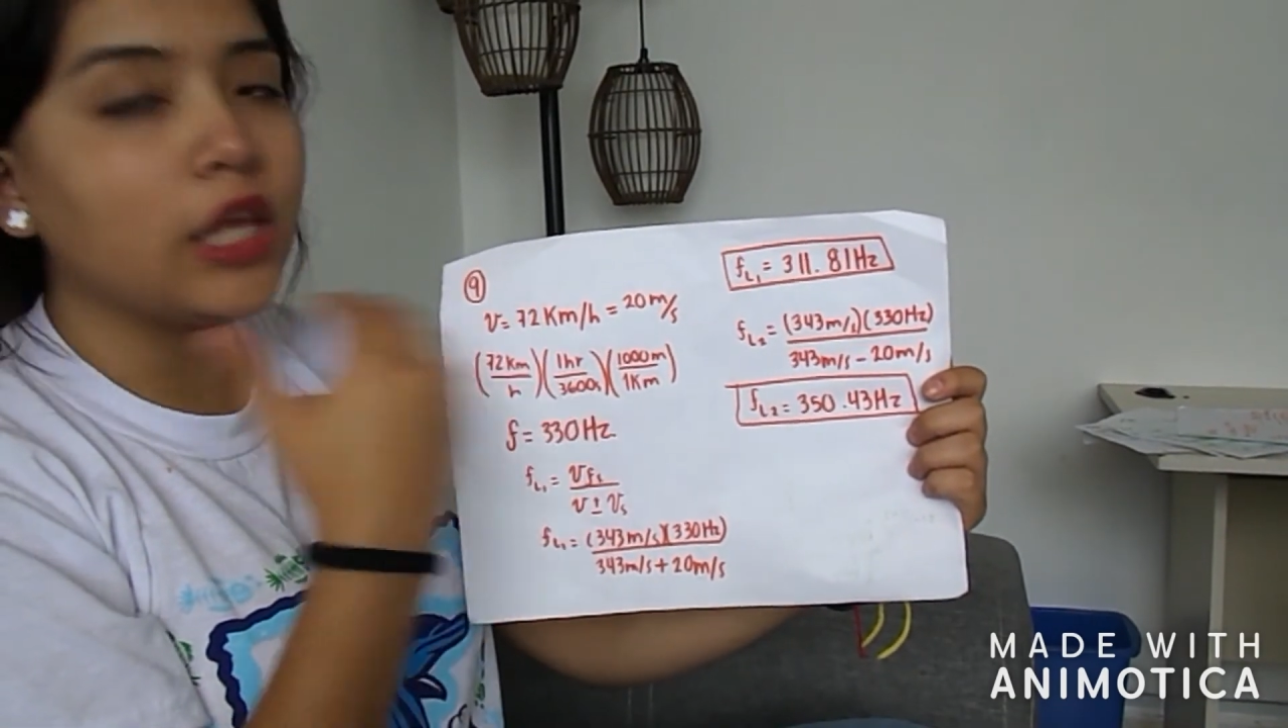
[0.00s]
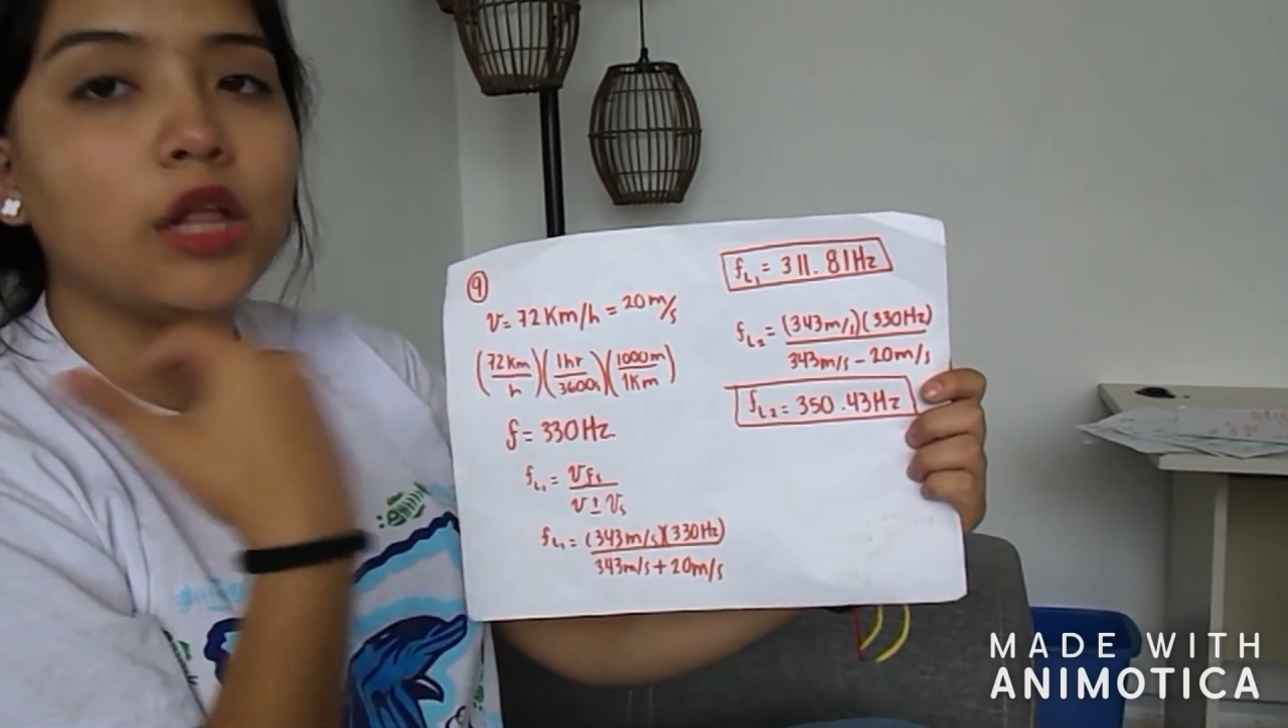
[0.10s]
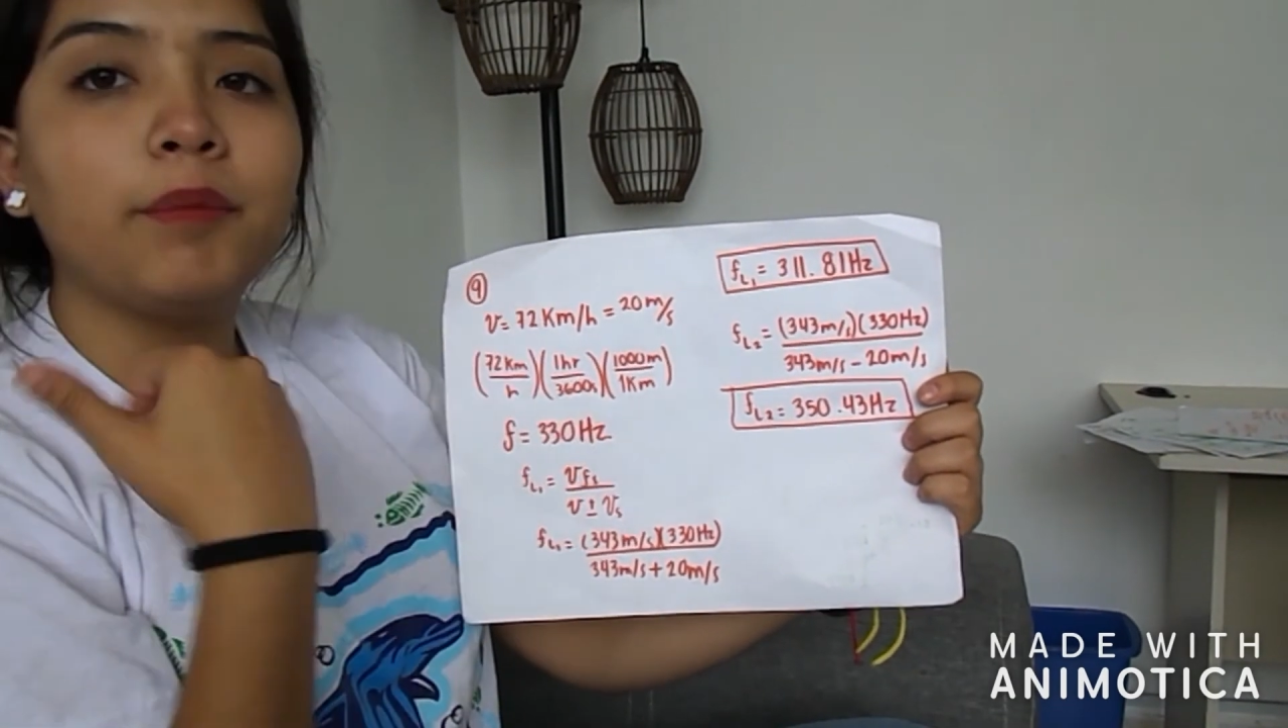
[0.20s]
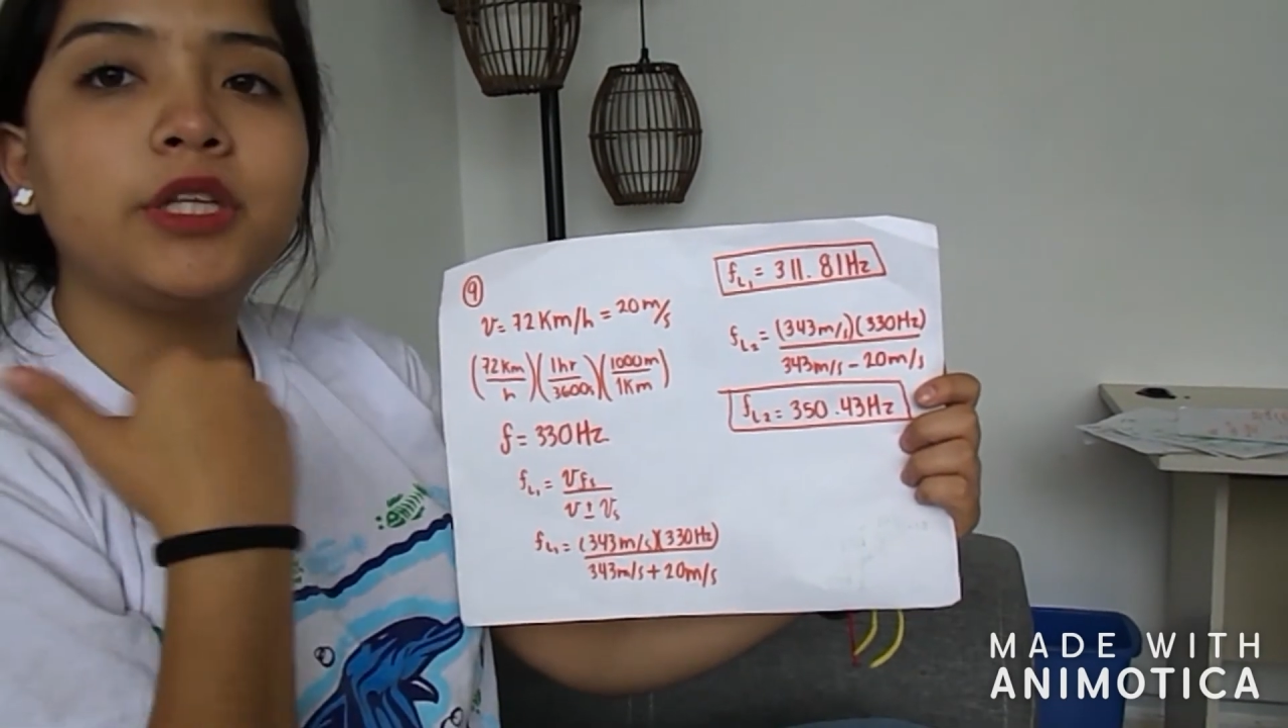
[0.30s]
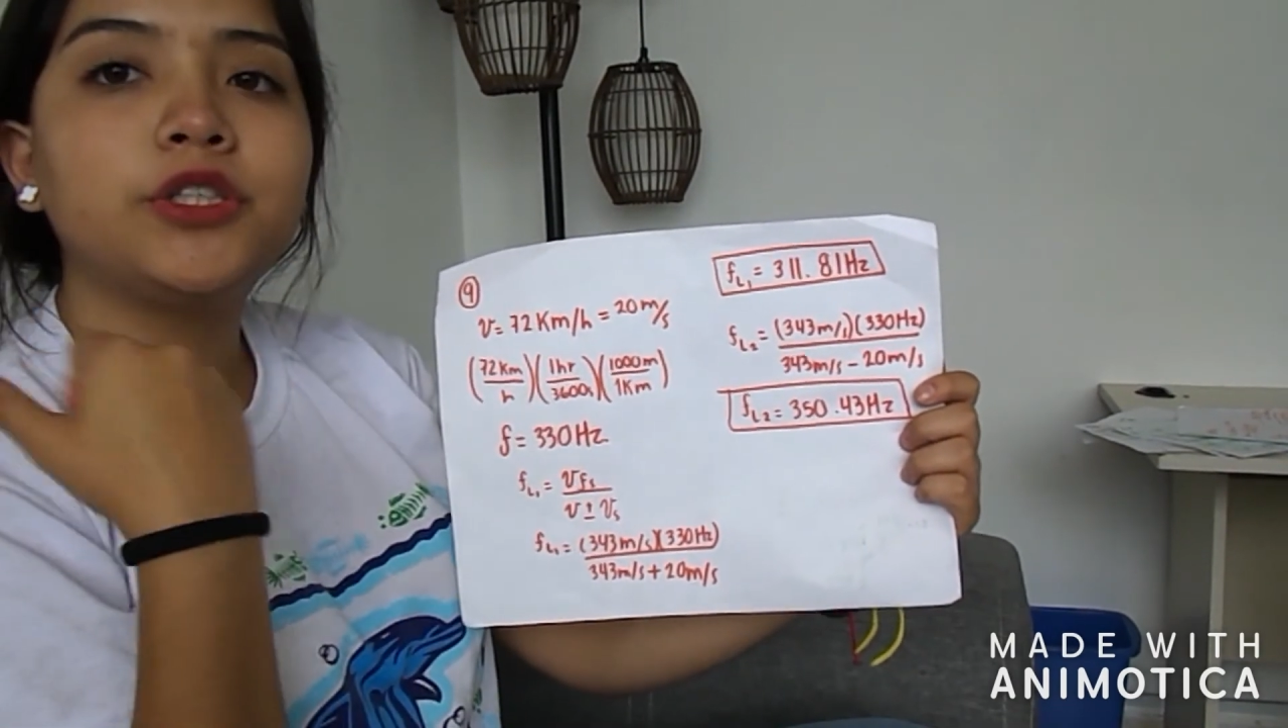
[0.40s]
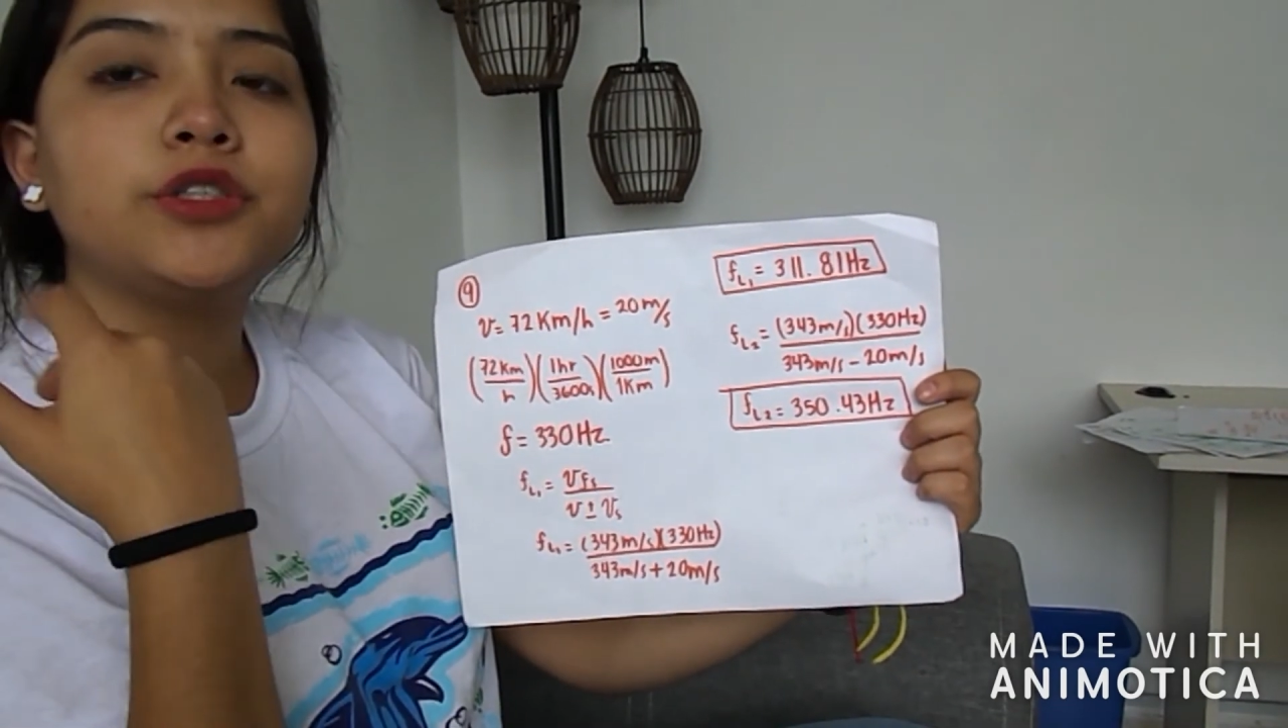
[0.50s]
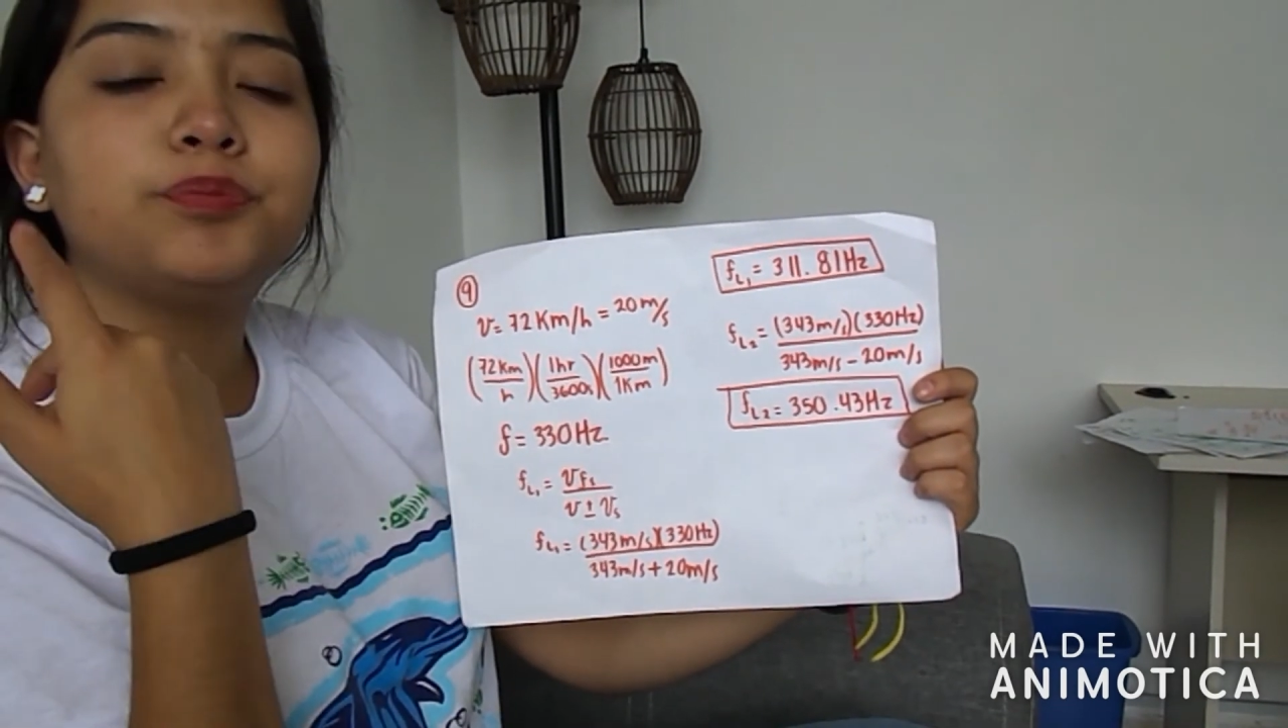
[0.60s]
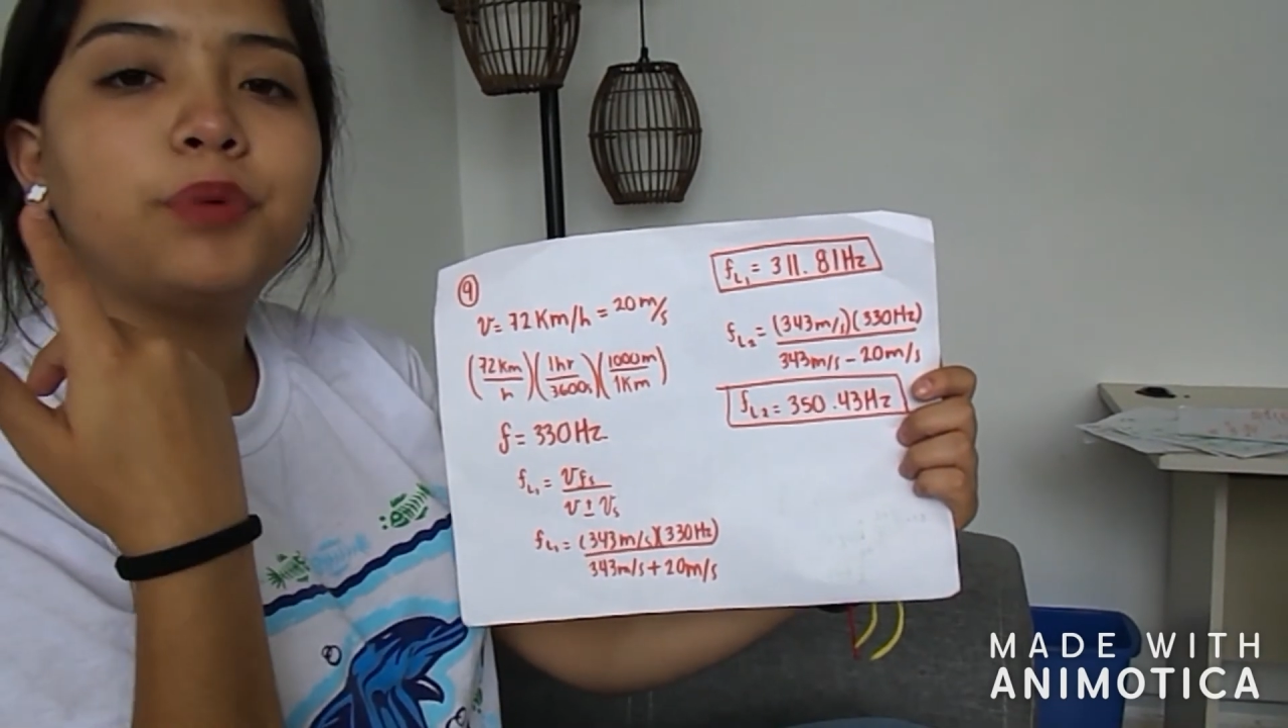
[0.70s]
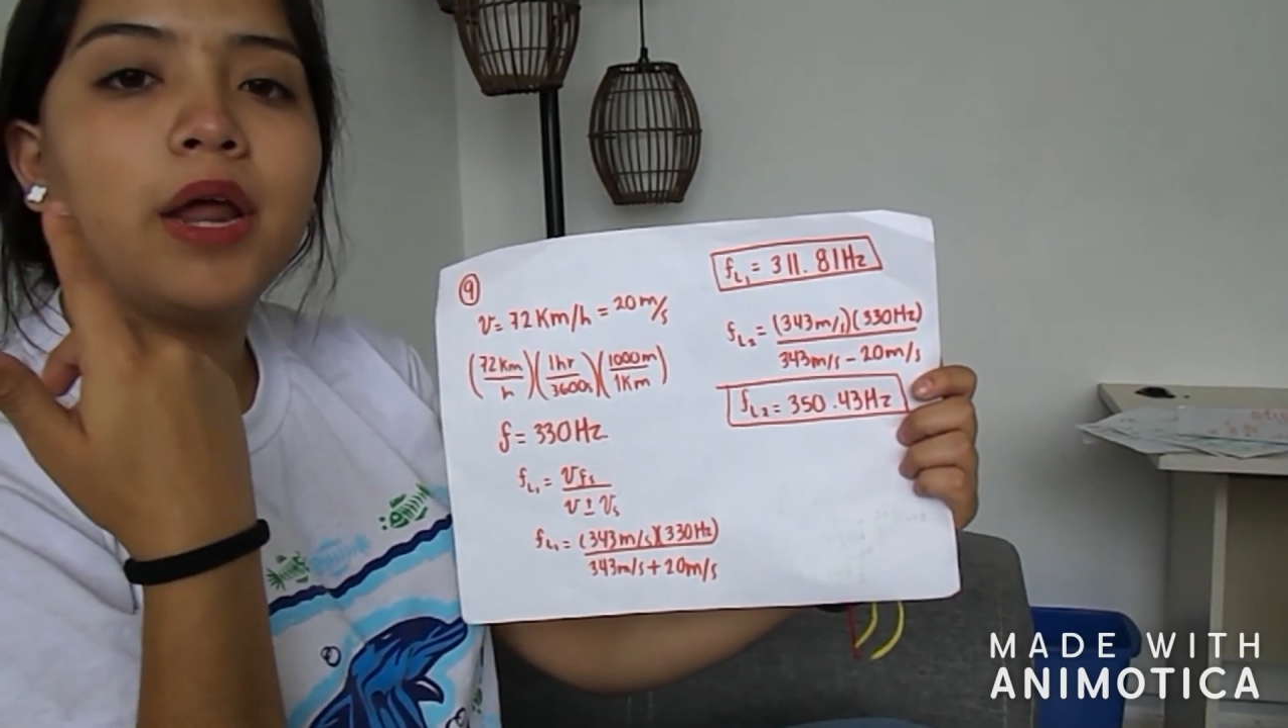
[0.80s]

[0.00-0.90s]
in kilometers